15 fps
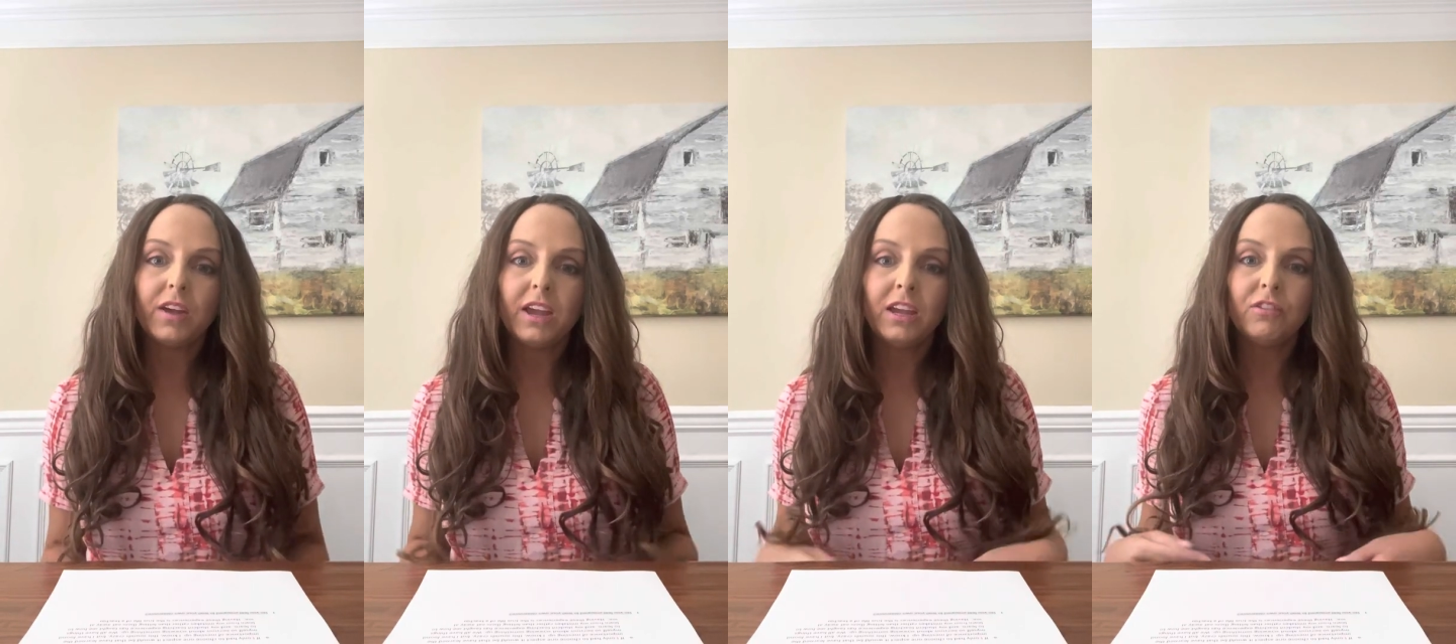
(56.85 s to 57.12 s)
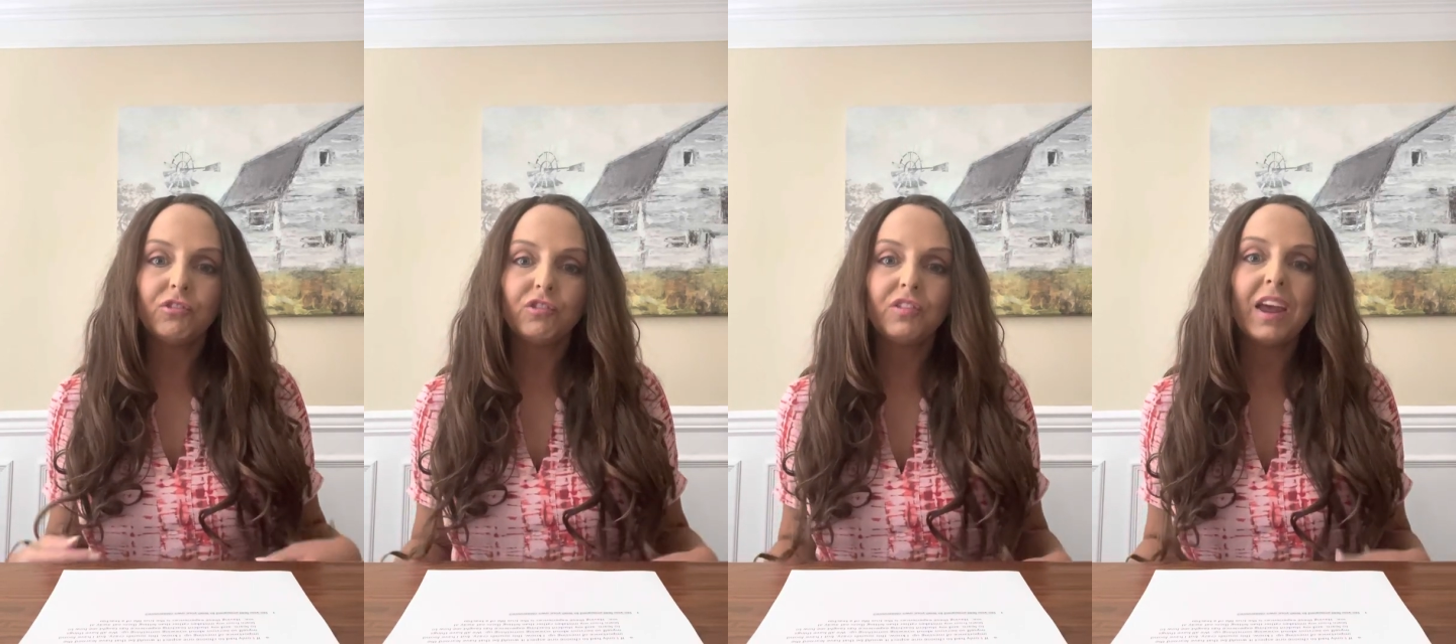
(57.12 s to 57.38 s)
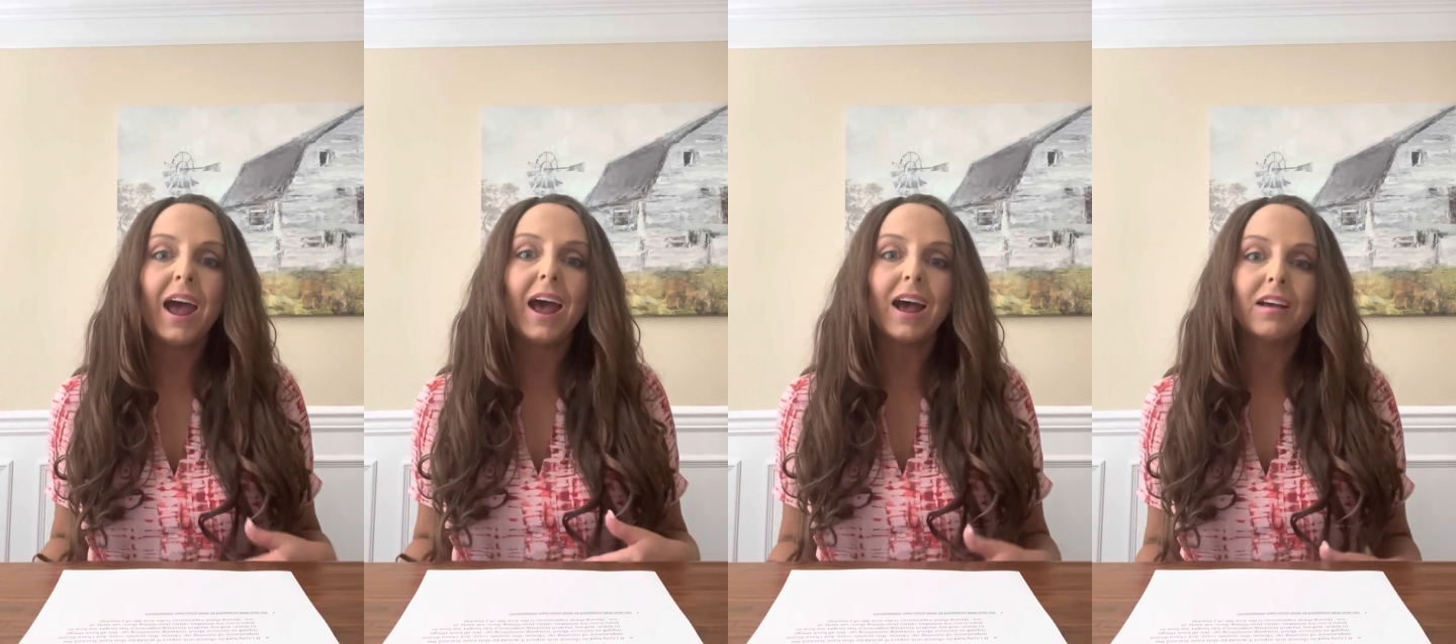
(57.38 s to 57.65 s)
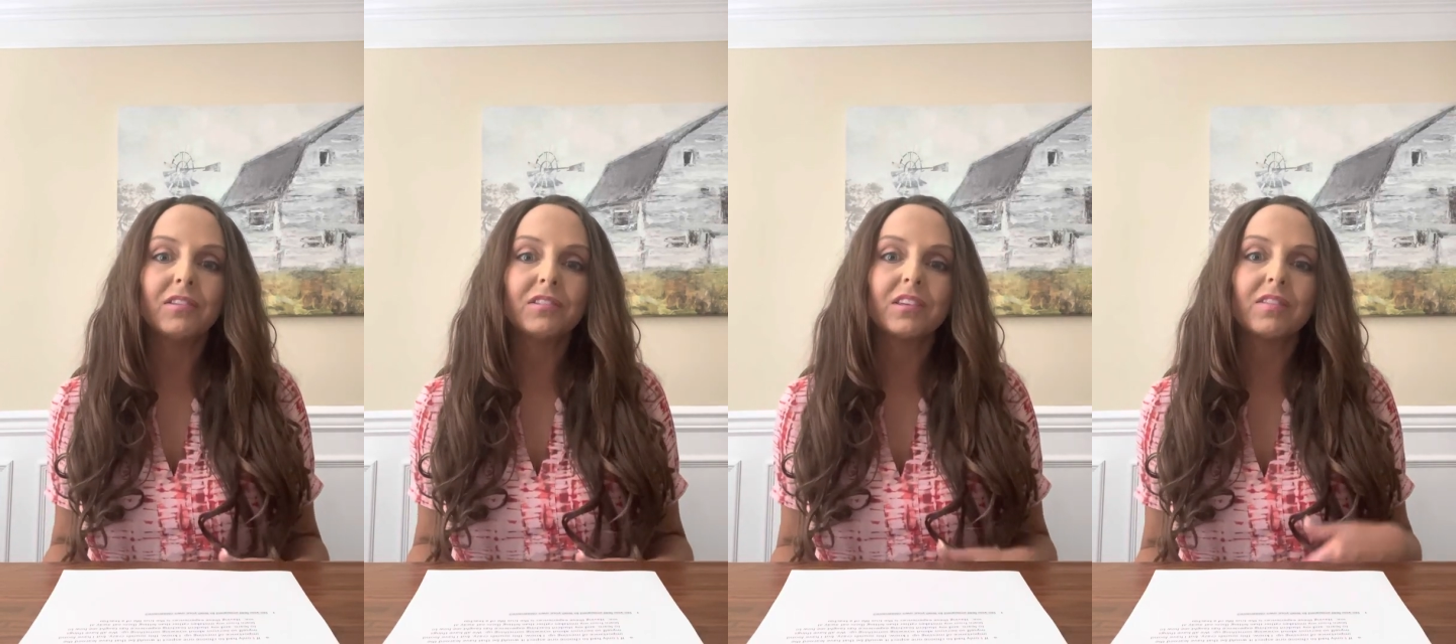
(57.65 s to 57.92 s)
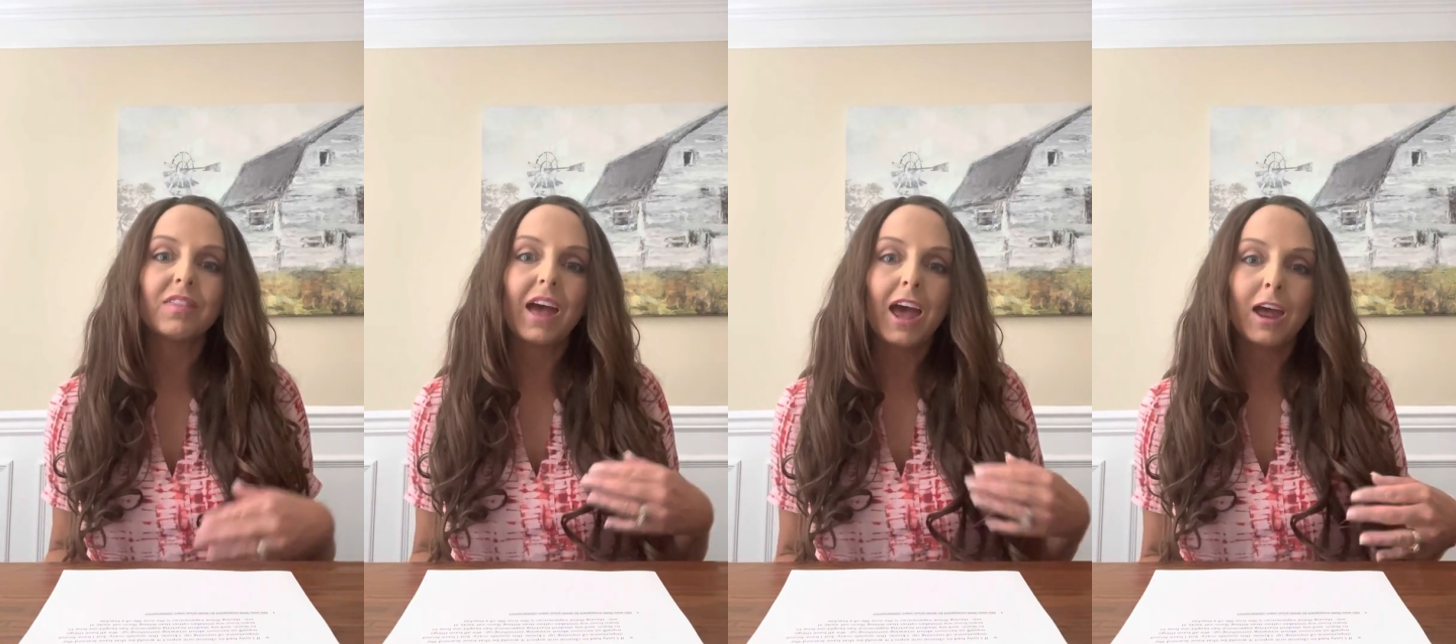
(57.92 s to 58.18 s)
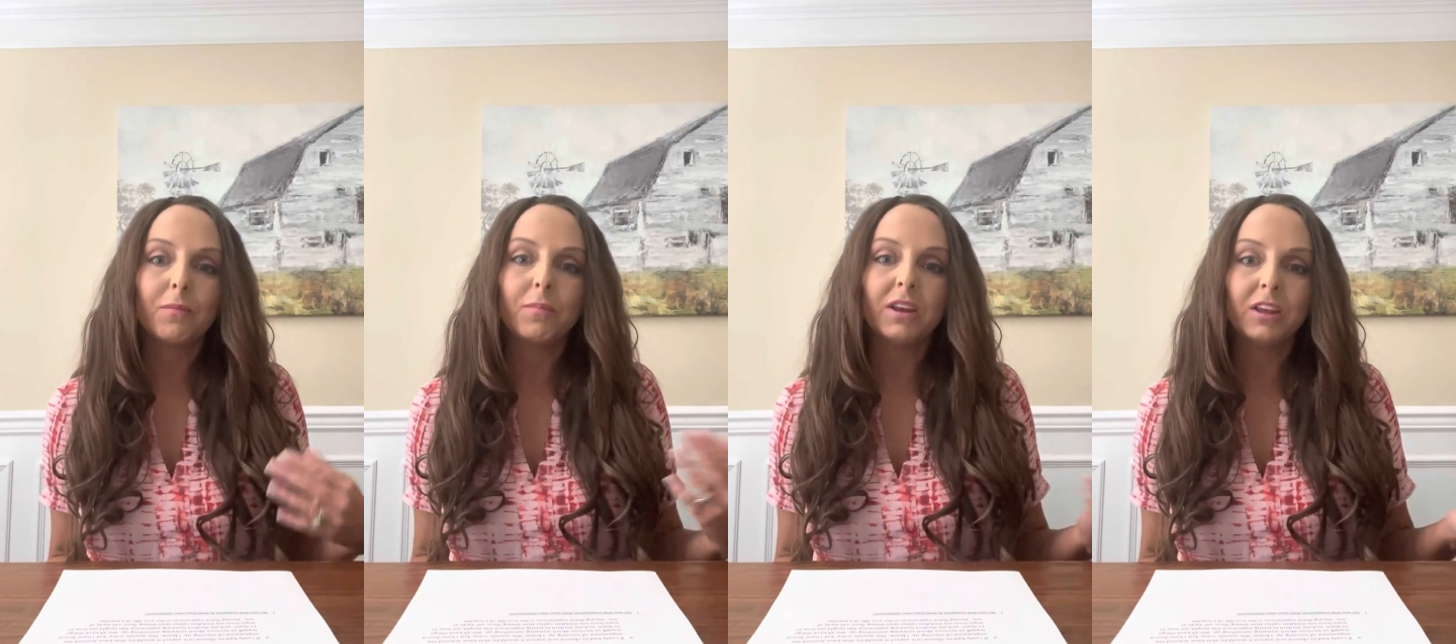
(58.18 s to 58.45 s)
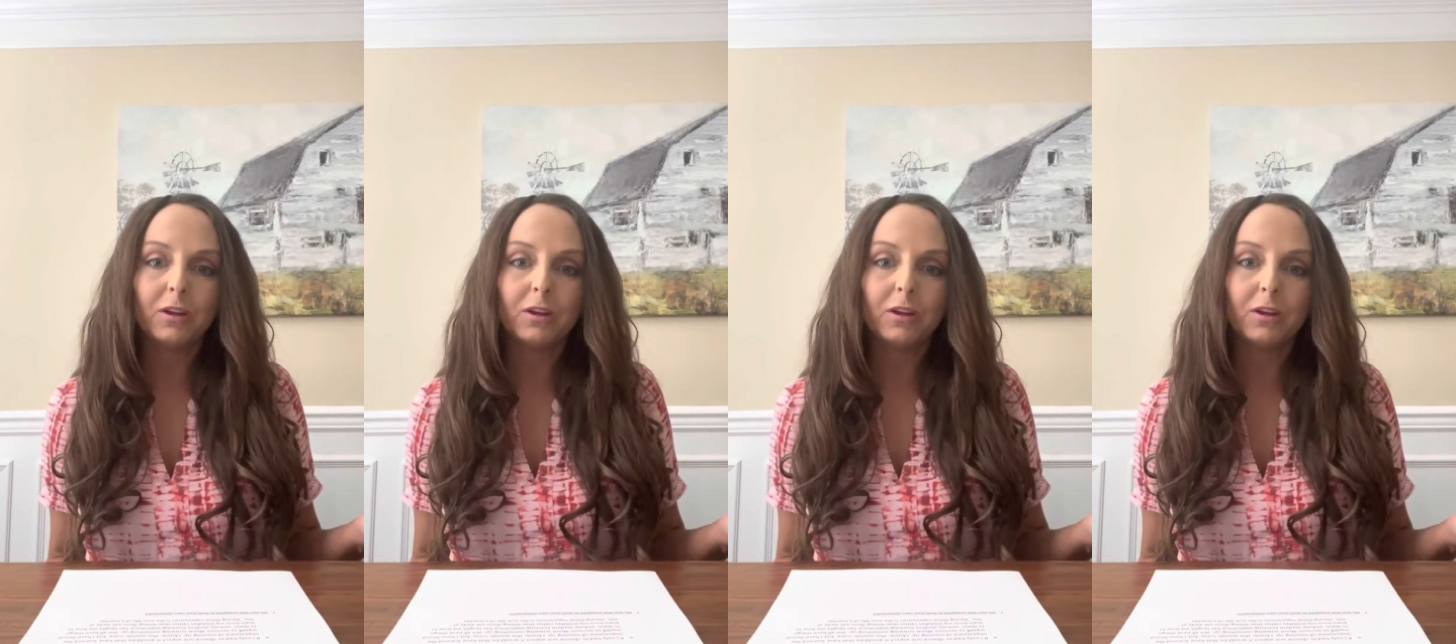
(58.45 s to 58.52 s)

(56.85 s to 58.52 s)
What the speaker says: each task that had been